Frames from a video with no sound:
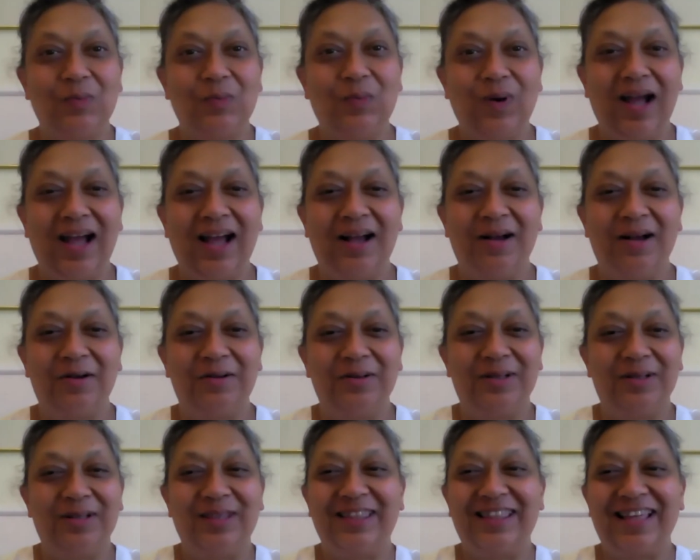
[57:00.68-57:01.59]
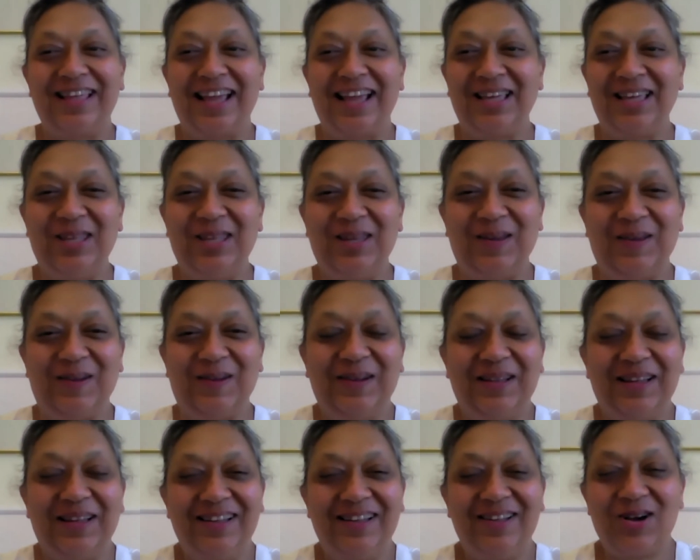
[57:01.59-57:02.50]
wow, thank you.
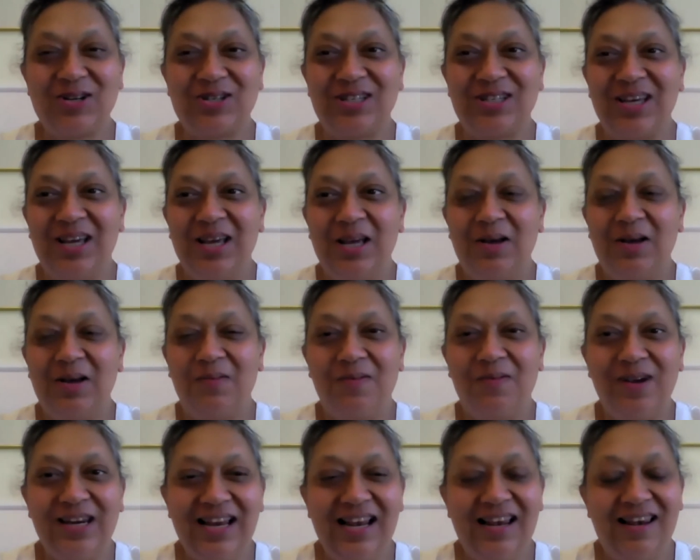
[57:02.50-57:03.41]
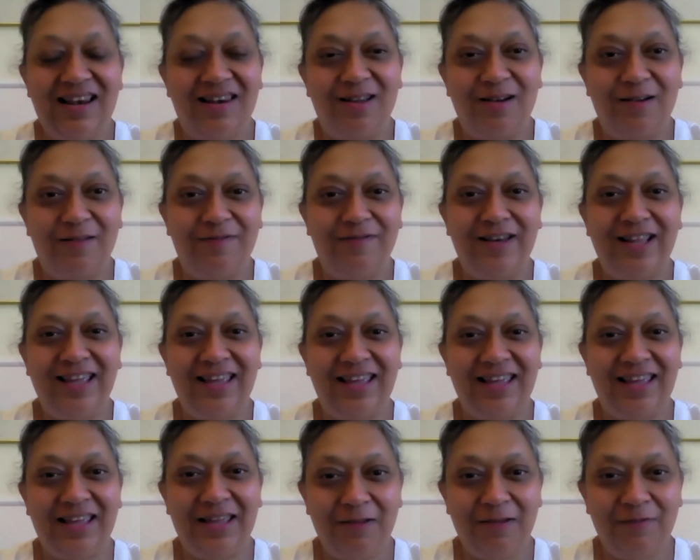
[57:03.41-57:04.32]
Gosh, what a
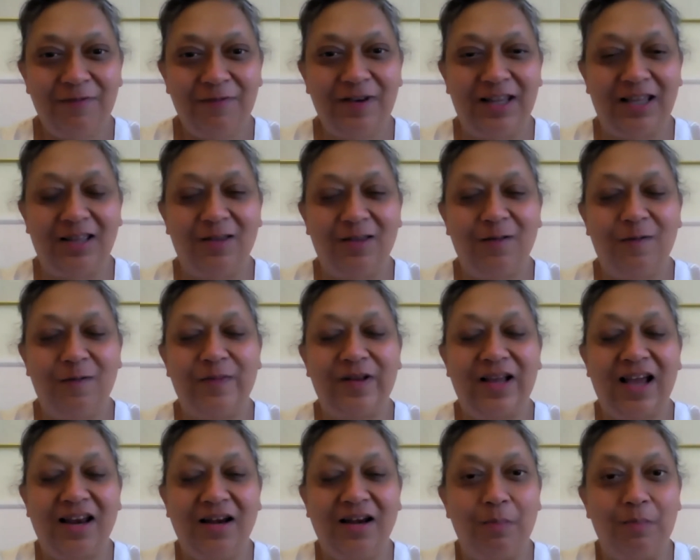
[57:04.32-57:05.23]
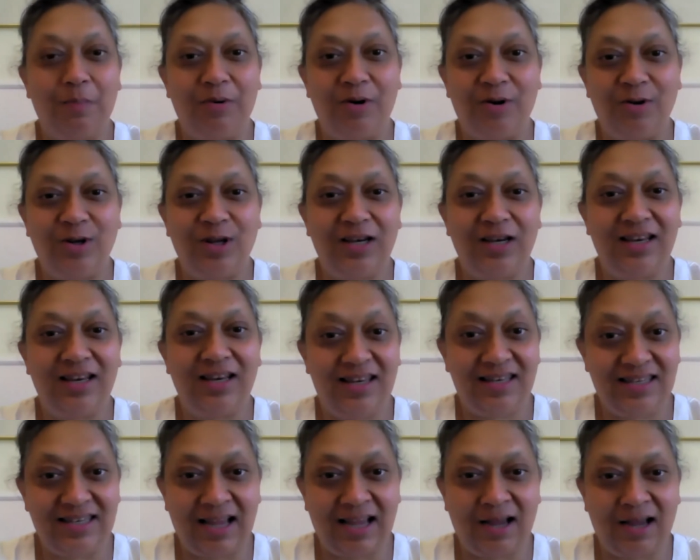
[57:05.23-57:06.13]
lovely evening. You've kind of broken it
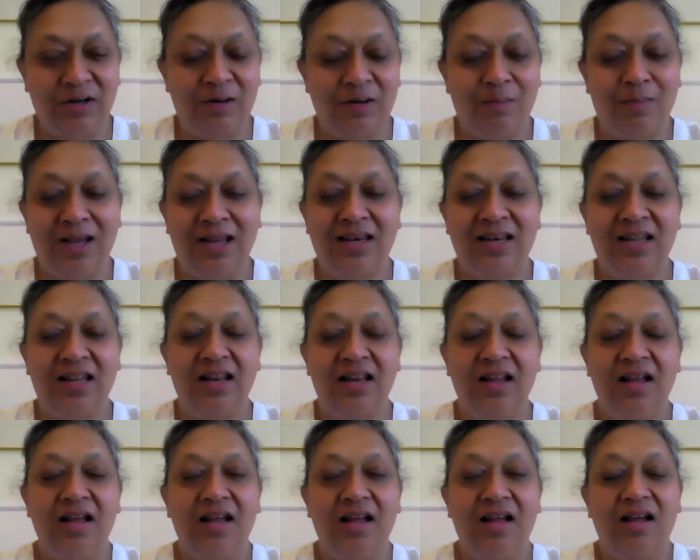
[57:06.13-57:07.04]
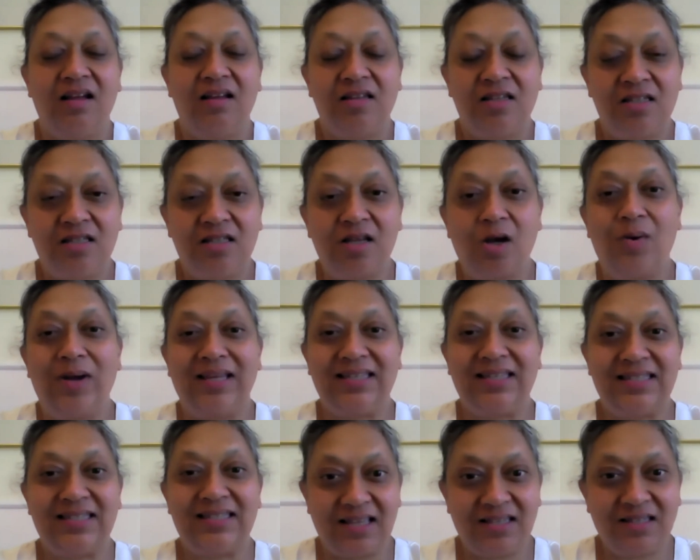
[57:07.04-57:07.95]
down and made it so
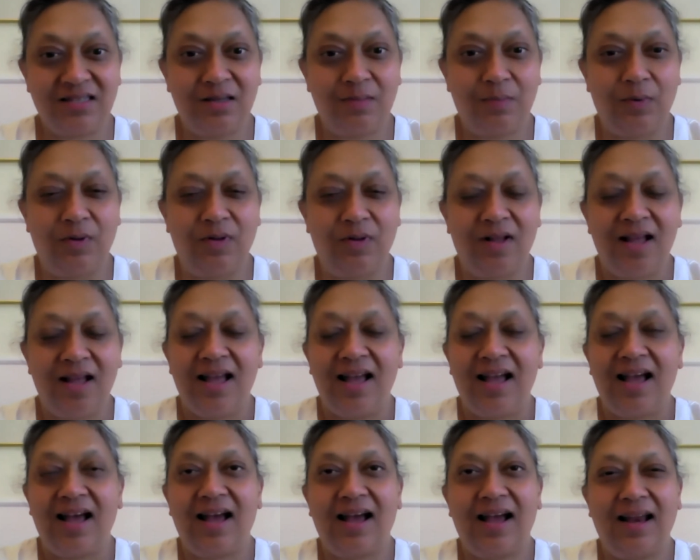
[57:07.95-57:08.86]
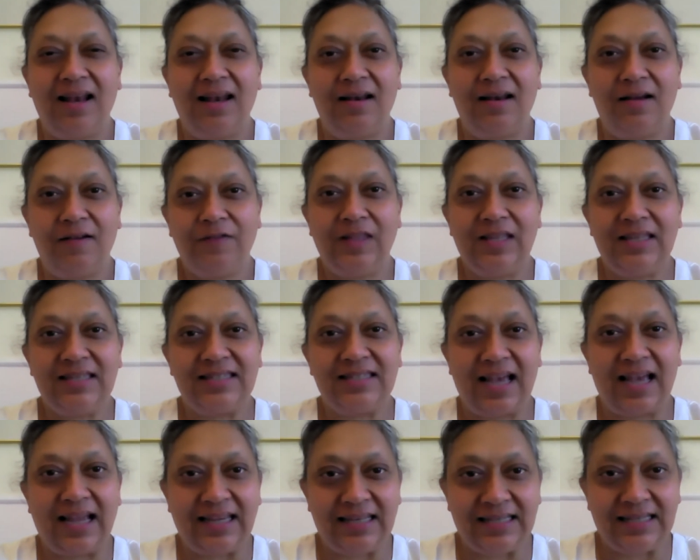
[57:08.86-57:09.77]
accessible. I love this
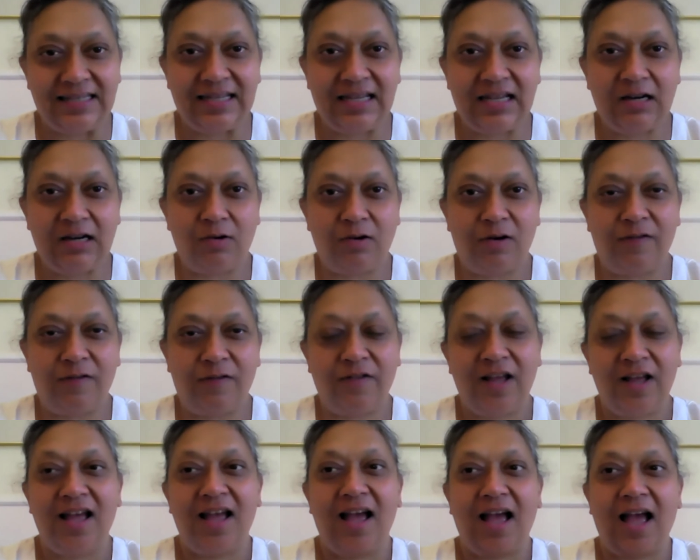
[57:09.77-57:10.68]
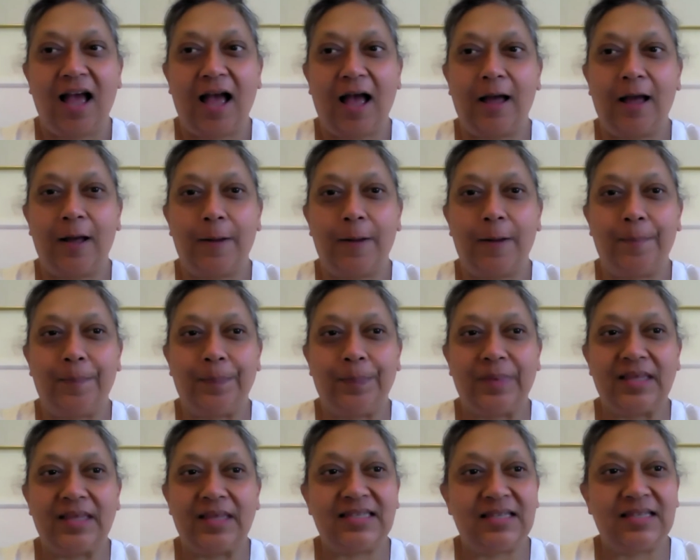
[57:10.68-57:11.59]
idea of
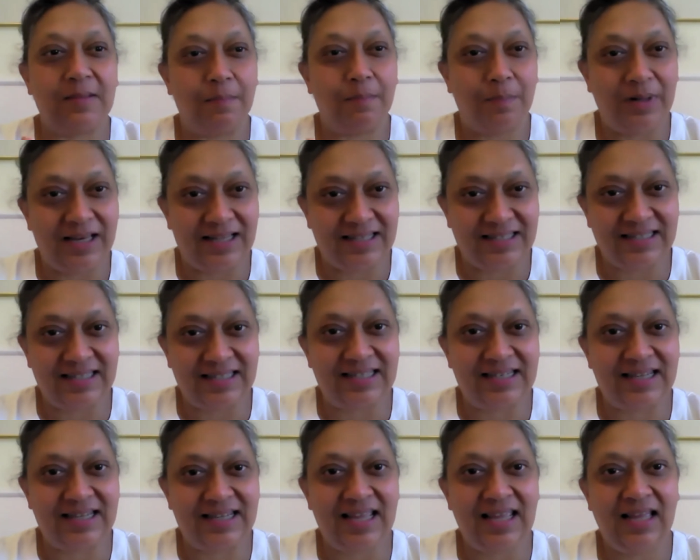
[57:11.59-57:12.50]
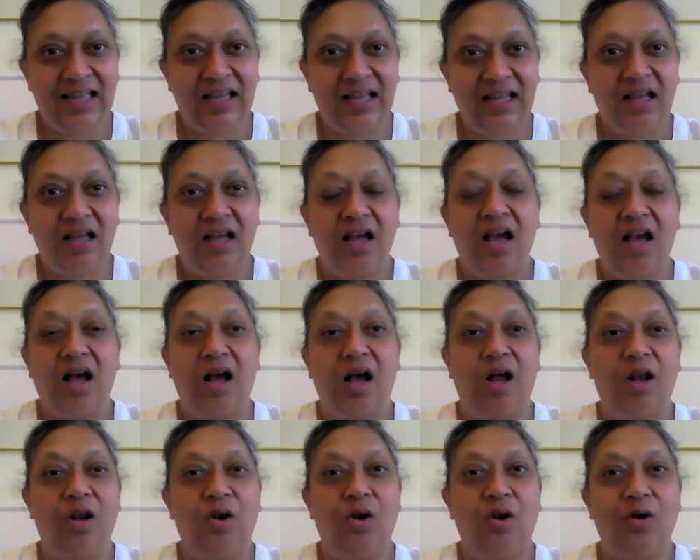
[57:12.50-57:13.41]
simplicity
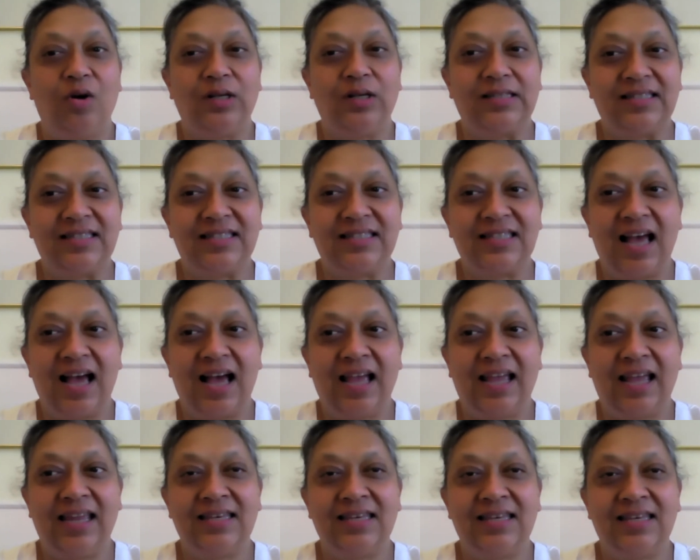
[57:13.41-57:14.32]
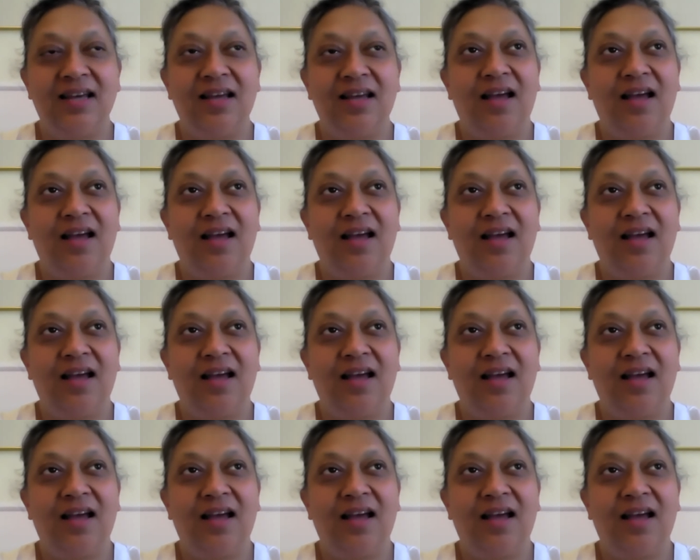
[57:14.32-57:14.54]
alongside